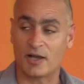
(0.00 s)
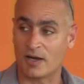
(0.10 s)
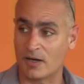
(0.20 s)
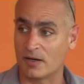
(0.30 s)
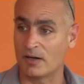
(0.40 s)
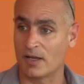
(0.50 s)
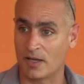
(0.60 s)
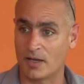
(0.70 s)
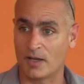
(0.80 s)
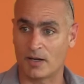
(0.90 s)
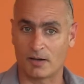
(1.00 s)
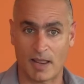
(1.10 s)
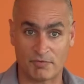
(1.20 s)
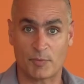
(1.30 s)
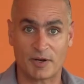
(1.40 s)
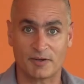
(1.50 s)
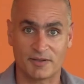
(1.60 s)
are everywhere.